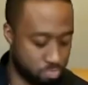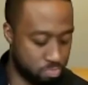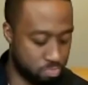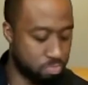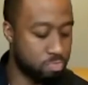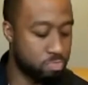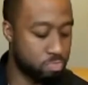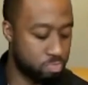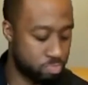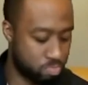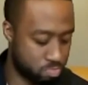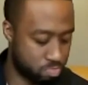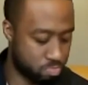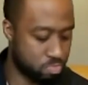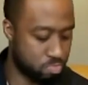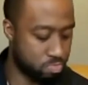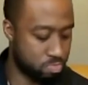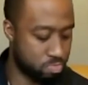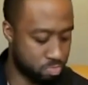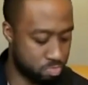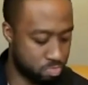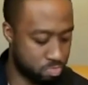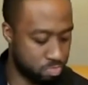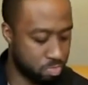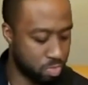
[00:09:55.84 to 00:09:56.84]
into that.
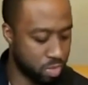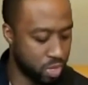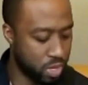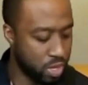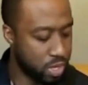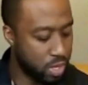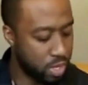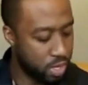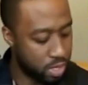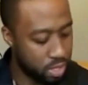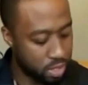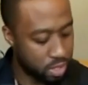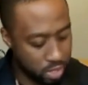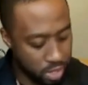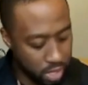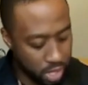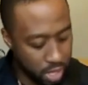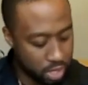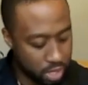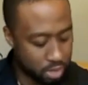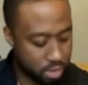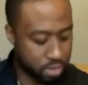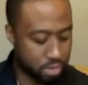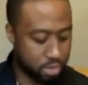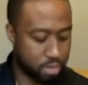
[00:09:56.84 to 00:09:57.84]
Is that another
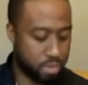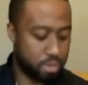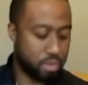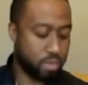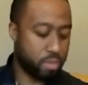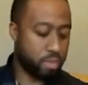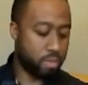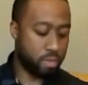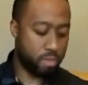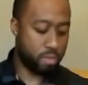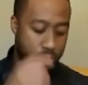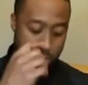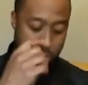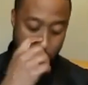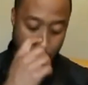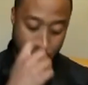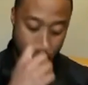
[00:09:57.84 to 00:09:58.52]
option as far as?